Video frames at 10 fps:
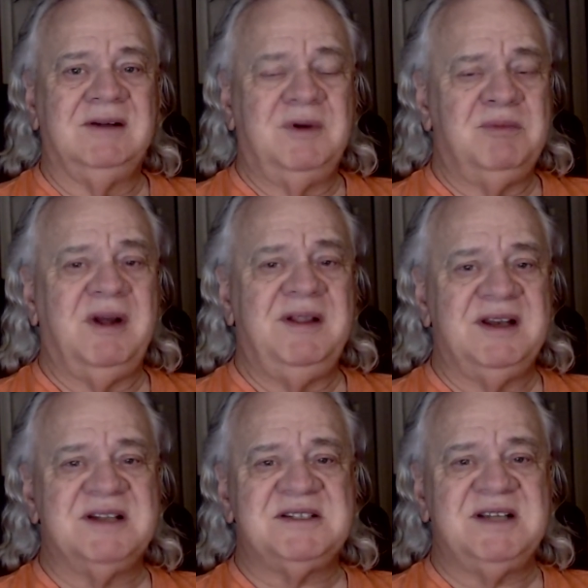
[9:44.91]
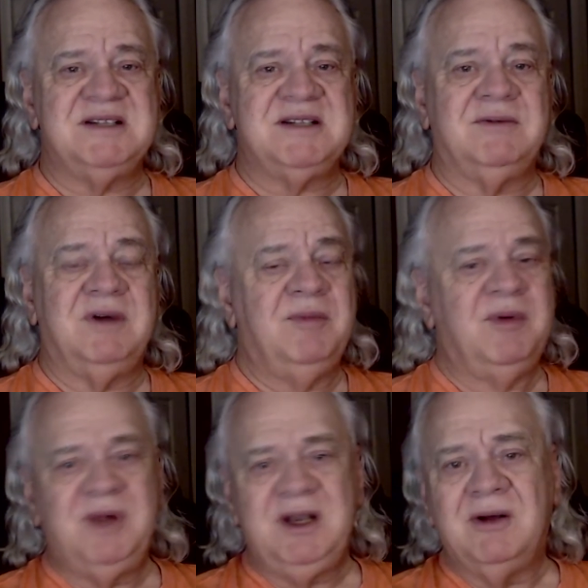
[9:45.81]
We pray that it stays that way,
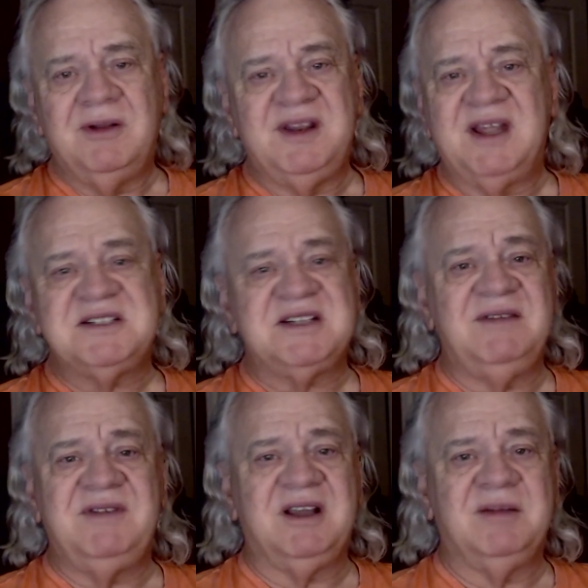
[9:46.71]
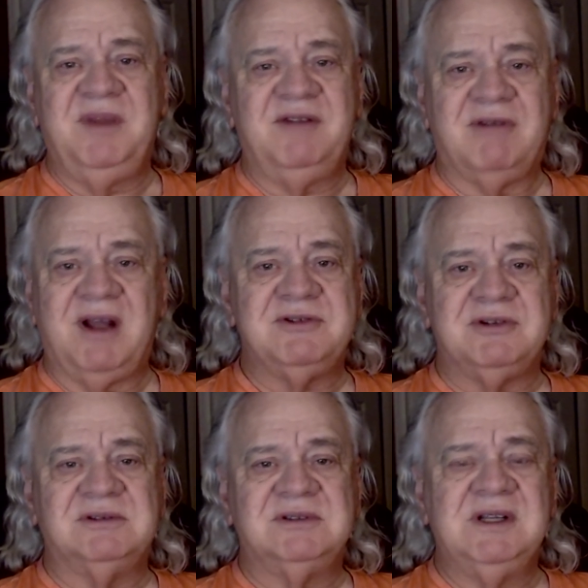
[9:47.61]
but we know that that safety can be fragile.